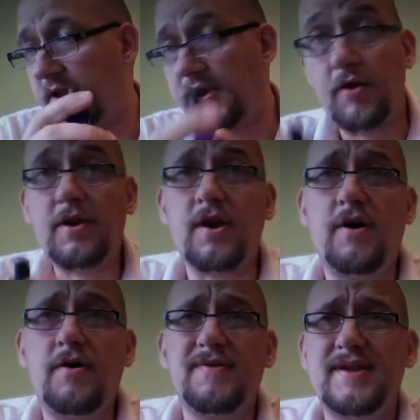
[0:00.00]
all in
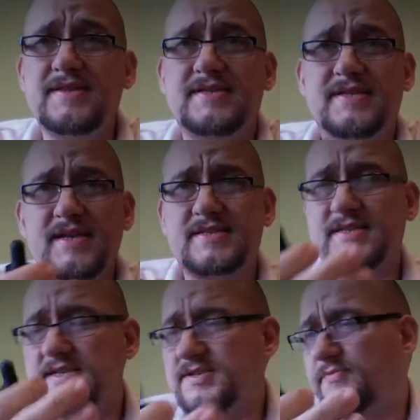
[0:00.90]
all,
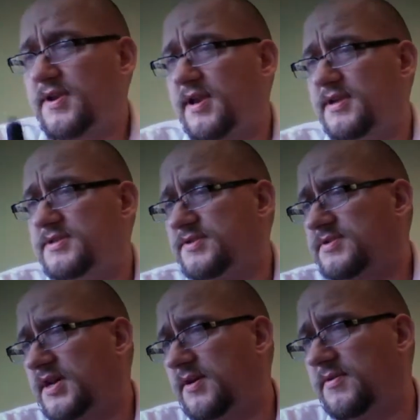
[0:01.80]
it's a really clean
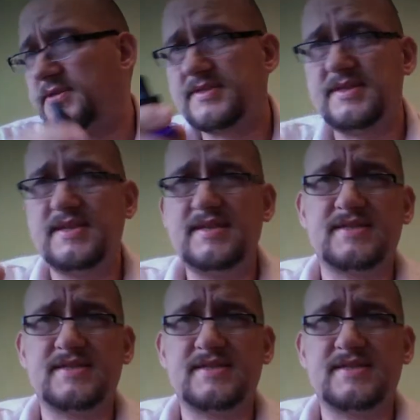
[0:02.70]
juice comp. It's a